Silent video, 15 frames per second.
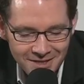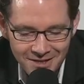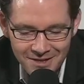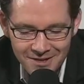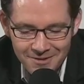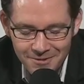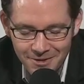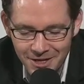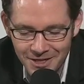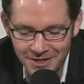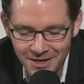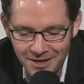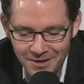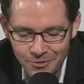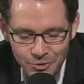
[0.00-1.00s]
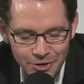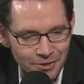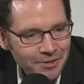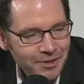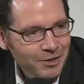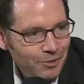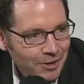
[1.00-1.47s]
right? We don't
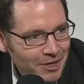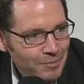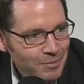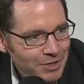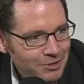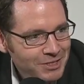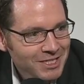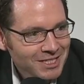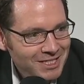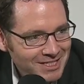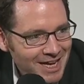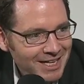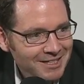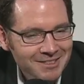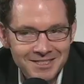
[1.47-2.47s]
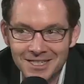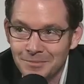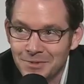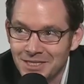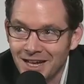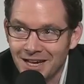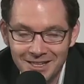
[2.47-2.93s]
think we're going to be using exactly the same
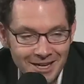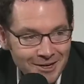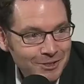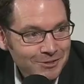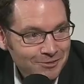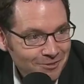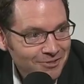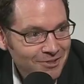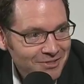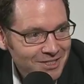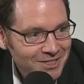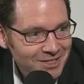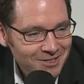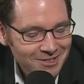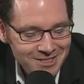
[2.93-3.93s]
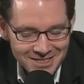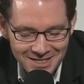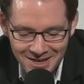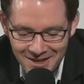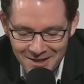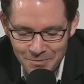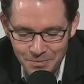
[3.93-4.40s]
design language for 50 years,
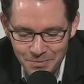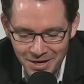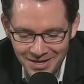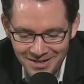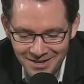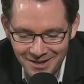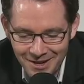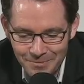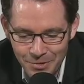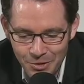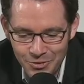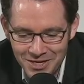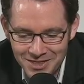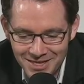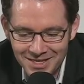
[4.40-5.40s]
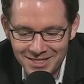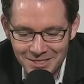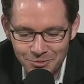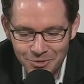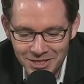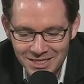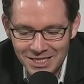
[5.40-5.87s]
but we think it's
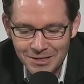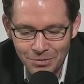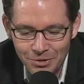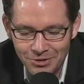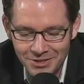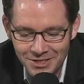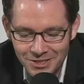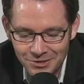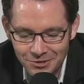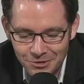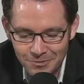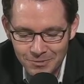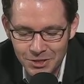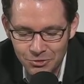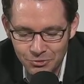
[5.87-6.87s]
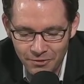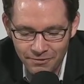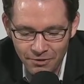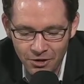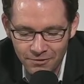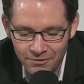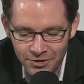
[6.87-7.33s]
reasonable to
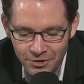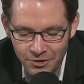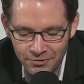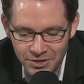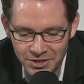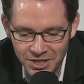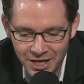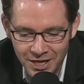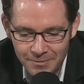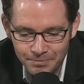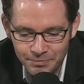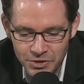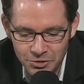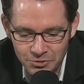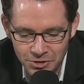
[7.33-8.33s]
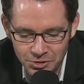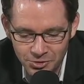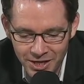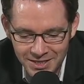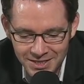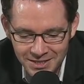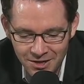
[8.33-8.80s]
evolve it over time to
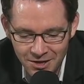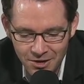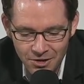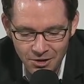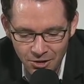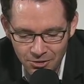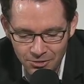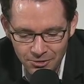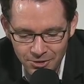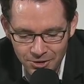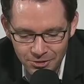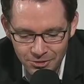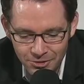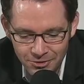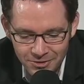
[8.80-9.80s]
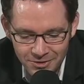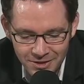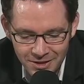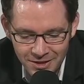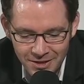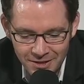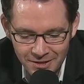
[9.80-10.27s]
address all the little
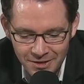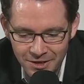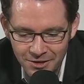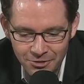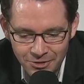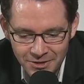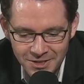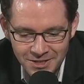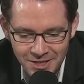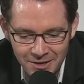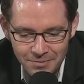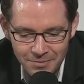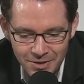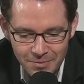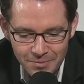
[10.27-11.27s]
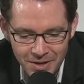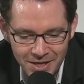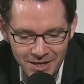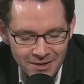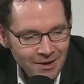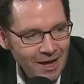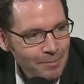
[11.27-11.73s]
niggles that make
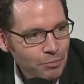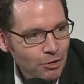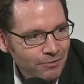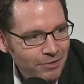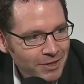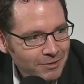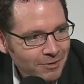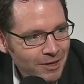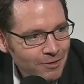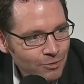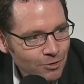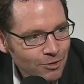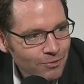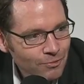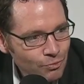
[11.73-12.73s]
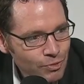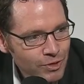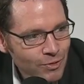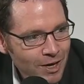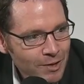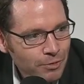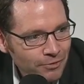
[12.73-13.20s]
it not perfect, right? We
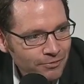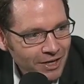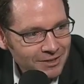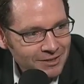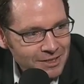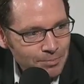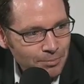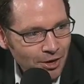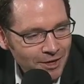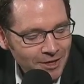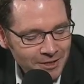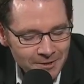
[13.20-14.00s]
want to perfect this product.